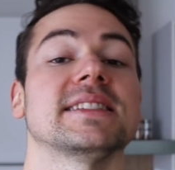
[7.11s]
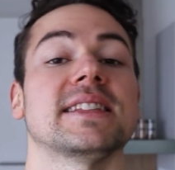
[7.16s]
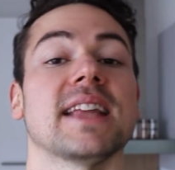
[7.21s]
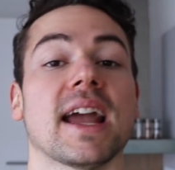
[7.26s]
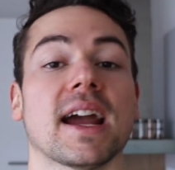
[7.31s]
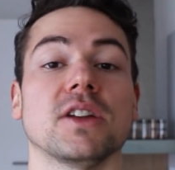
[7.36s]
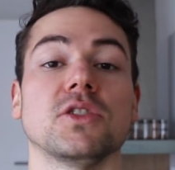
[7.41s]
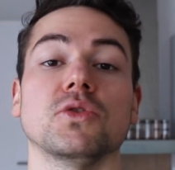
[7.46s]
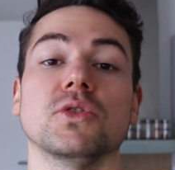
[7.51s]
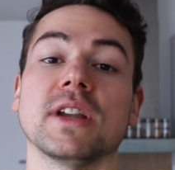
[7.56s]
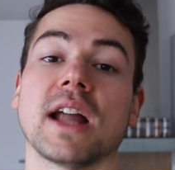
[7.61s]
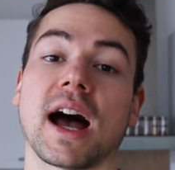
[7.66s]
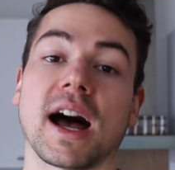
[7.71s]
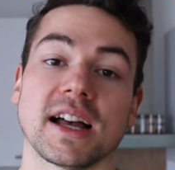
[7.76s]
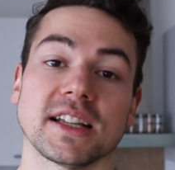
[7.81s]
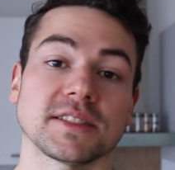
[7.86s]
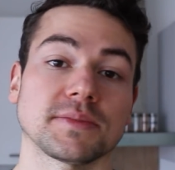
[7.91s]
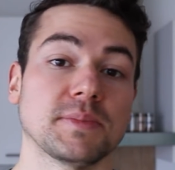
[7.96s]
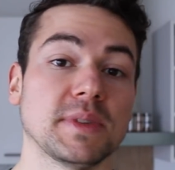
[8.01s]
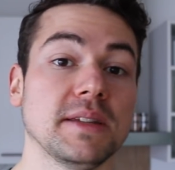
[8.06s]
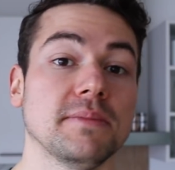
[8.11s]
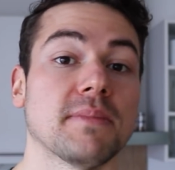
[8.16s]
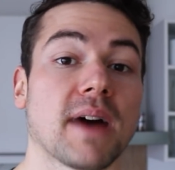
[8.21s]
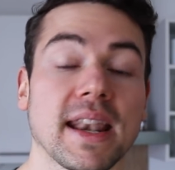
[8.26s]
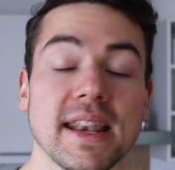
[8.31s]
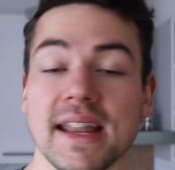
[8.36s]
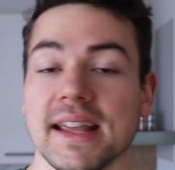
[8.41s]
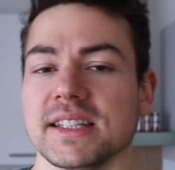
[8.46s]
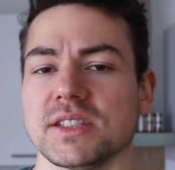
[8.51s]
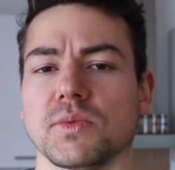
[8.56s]
There I do an Ask Me
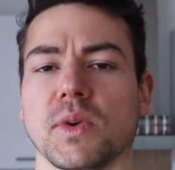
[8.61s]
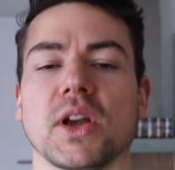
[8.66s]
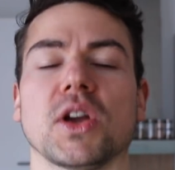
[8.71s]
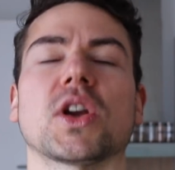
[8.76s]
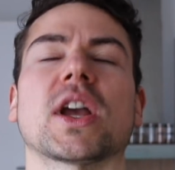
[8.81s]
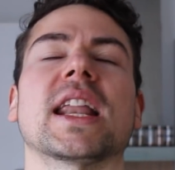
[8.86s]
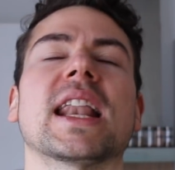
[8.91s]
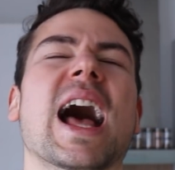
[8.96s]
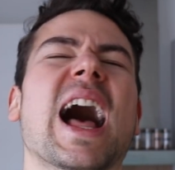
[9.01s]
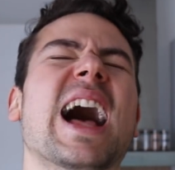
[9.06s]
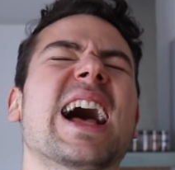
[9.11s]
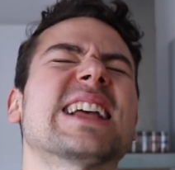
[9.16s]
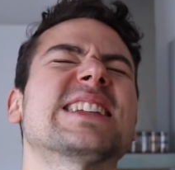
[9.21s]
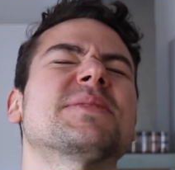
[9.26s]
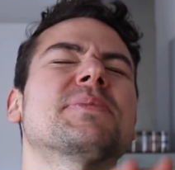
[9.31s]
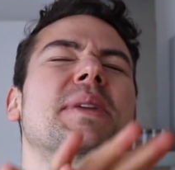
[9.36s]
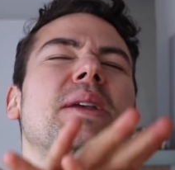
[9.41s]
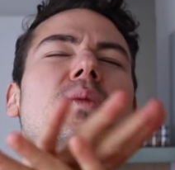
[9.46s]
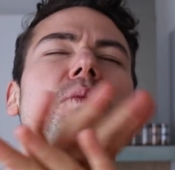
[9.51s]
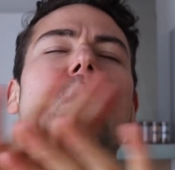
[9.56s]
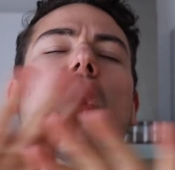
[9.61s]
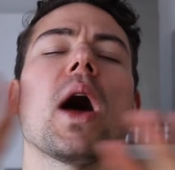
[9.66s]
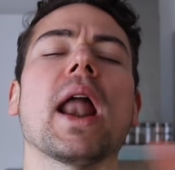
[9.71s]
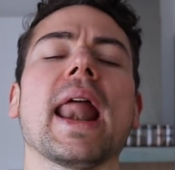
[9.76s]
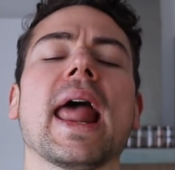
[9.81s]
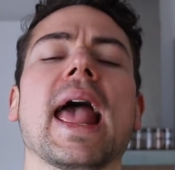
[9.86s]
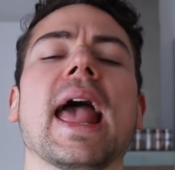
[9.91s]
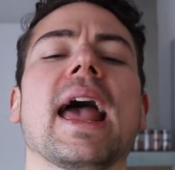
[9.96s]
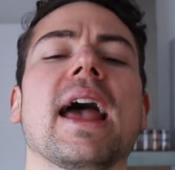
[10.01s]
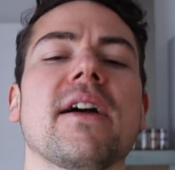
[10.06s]
Mondays where you can ask me
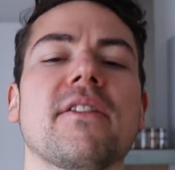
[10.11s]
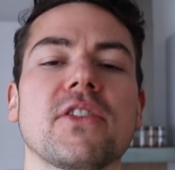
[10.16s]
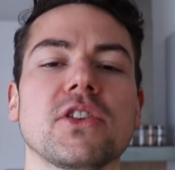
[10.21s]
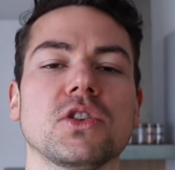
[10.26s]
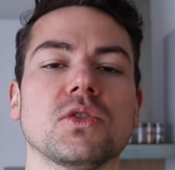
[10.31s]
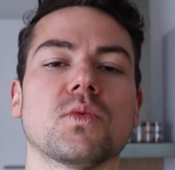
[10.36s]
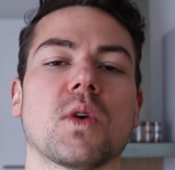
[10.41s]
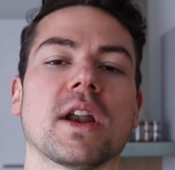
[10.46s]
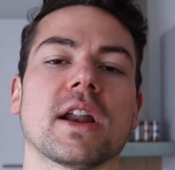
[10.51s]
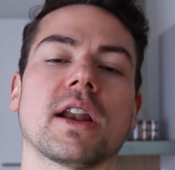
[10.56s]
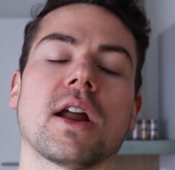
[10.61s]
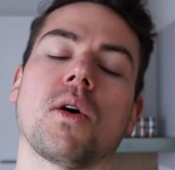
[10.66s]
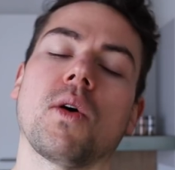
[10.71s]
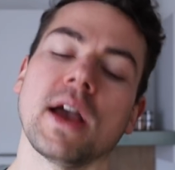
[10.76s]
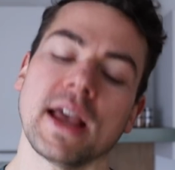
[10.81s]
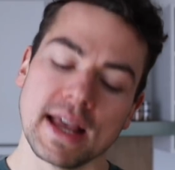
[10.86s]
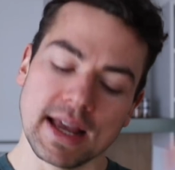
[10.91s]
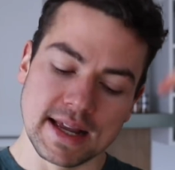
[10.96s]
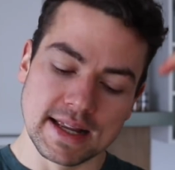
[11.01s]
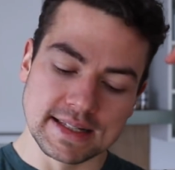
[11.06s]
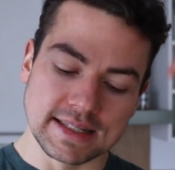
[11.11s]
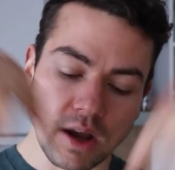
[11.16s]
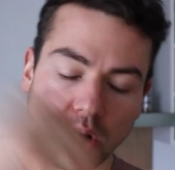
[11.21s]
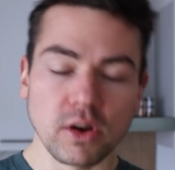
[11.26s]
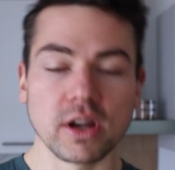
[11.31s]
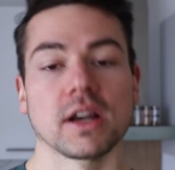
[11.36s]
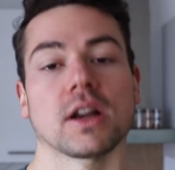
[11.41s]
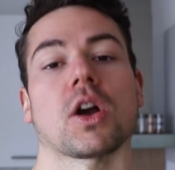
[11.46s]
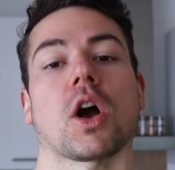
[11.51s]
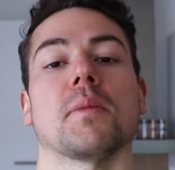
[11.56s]
whatever you want to know
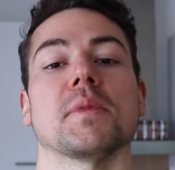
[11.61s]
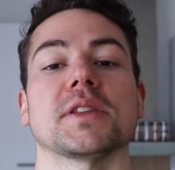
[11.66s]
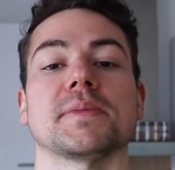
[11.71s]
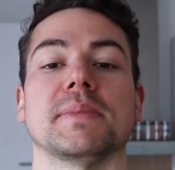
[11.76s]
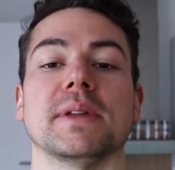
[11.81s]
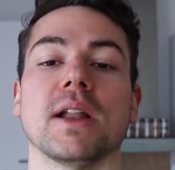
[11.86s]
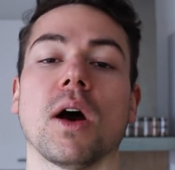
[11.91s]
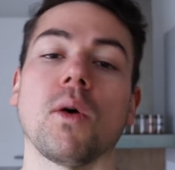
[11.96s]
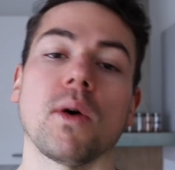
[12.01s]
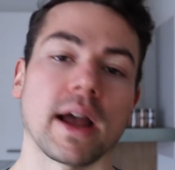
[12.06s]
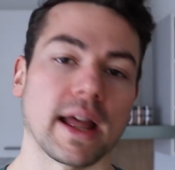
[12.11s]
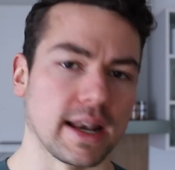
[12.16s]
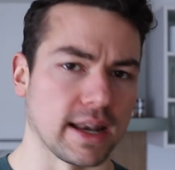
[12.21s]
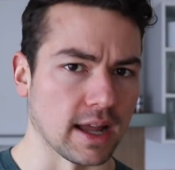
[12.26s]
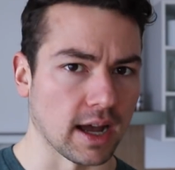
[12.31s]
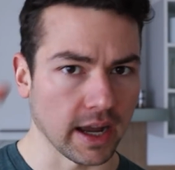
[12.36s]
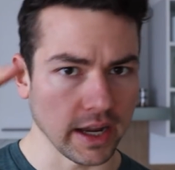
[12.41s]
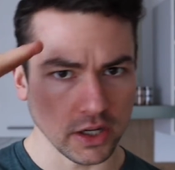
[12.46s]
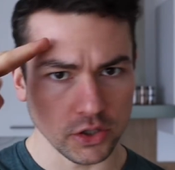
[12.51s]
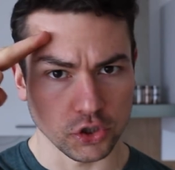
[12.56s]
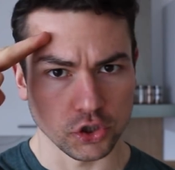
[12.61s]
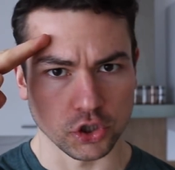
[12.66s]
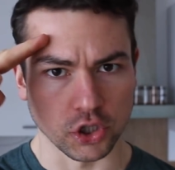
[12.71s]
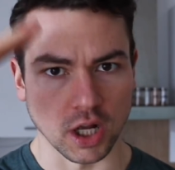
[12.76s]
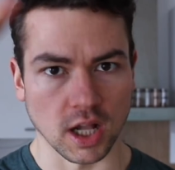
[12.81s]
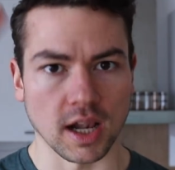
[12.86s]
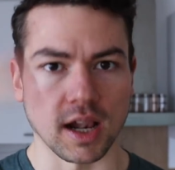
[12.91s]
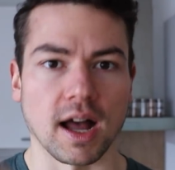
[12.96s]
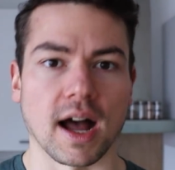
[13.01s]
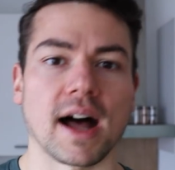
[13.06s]
down in the comments below and I
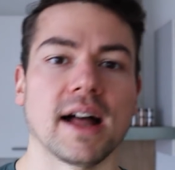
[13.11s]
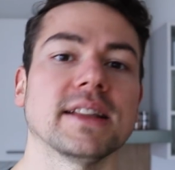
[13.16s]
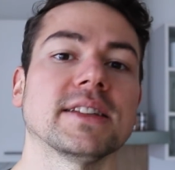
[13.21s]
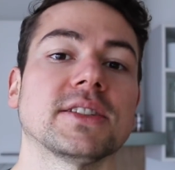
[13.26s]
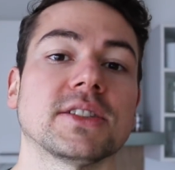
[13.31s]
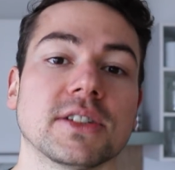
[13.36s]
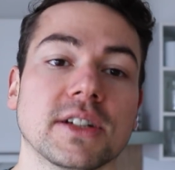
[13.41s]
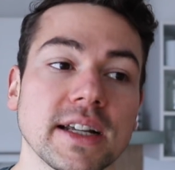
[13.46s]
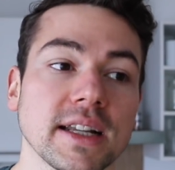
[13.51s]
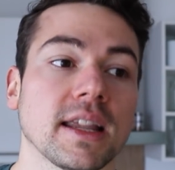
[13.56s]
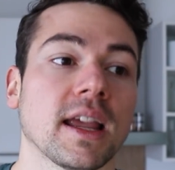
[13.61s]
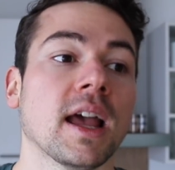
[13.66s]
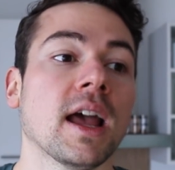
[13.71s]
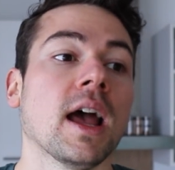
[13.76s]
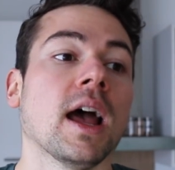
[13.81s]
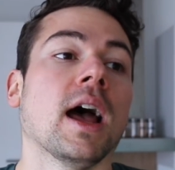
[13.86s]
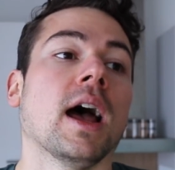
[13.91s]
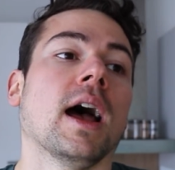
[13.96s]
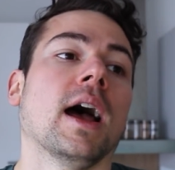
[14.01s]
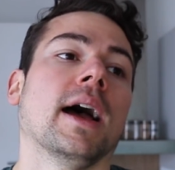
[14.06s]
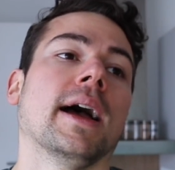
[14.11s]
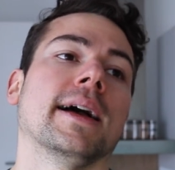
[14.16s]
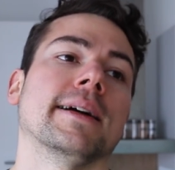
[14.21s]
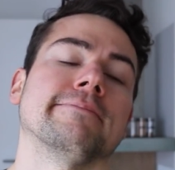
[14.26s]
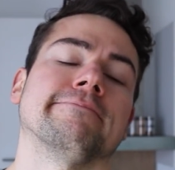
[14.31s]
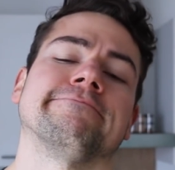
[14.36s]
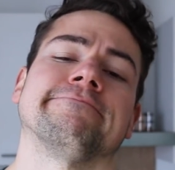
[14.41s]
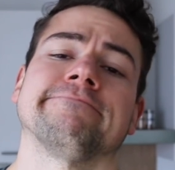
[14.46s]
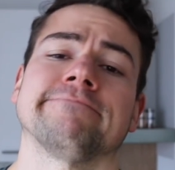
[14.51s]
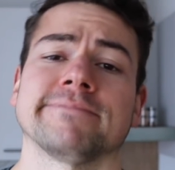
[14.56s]
shall answer it.
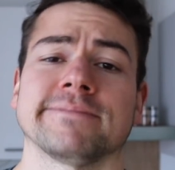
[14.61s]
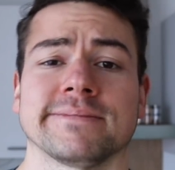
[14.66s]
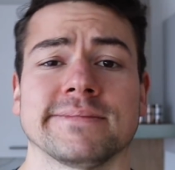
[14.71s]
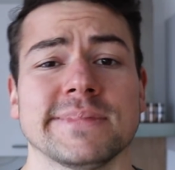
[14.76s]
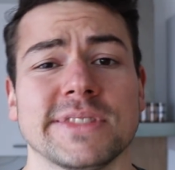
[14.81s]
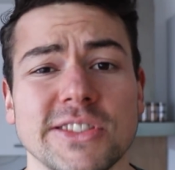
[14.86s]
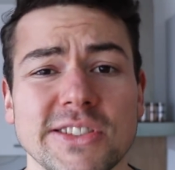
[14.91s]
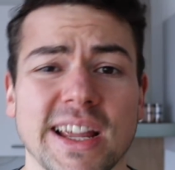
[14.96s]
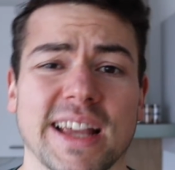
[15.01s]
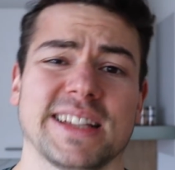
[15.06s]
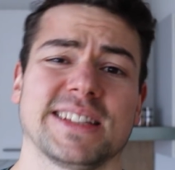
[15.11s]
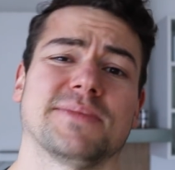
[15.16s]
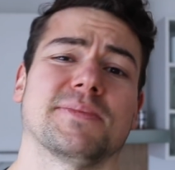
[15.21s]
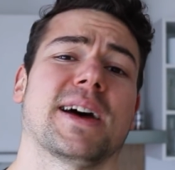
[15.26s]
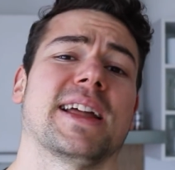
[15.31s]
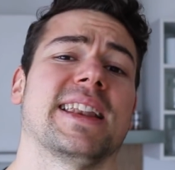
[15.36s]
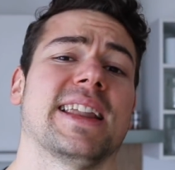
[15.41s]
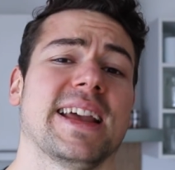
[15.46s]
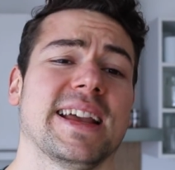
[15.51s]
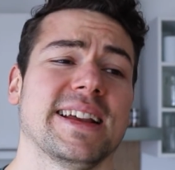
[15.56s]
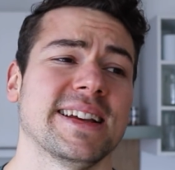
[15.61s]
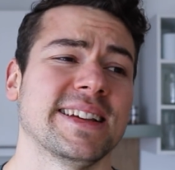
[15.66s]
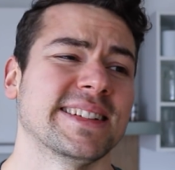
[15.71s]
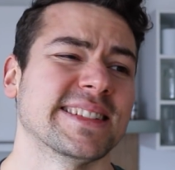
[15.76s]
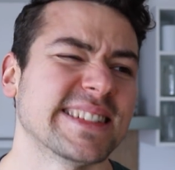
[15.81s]
Today is Monday.